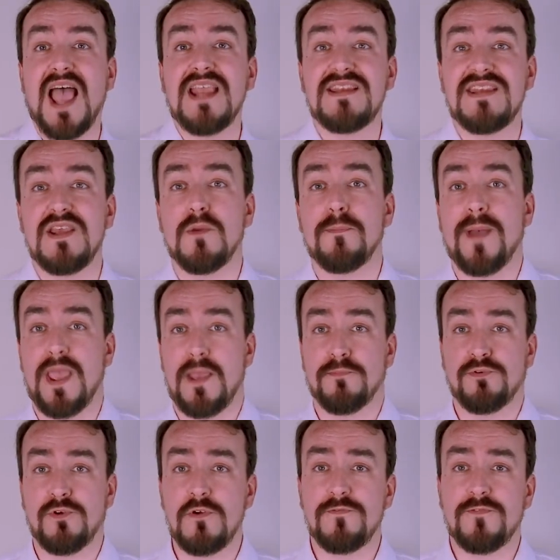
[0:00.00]
ideal buyer
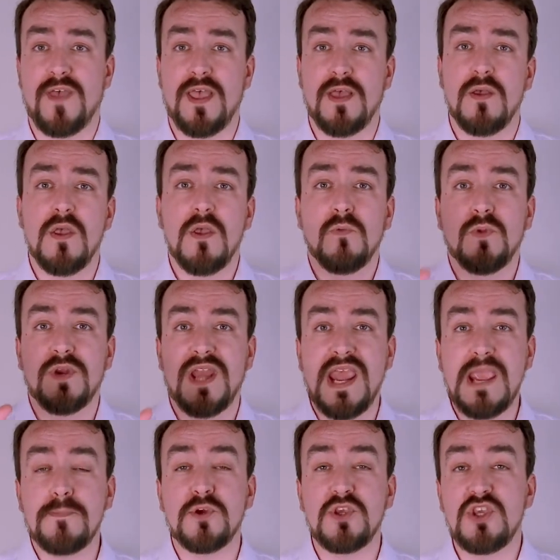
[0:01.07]
profile will
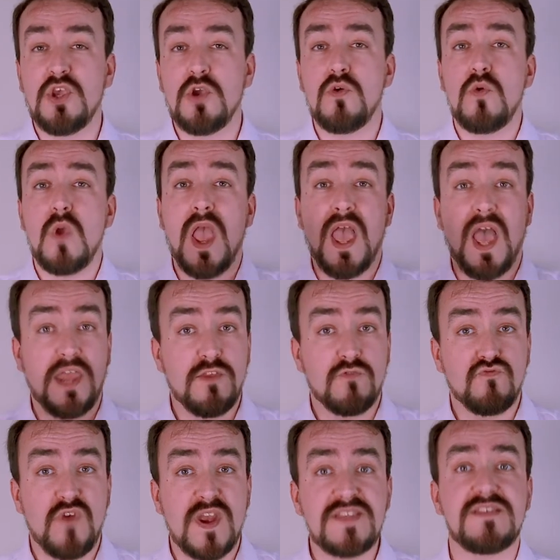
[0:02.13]
enable you and the
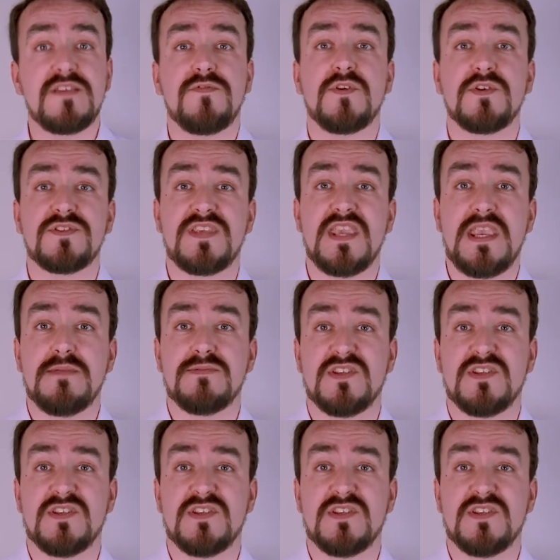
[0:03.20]
rest of your team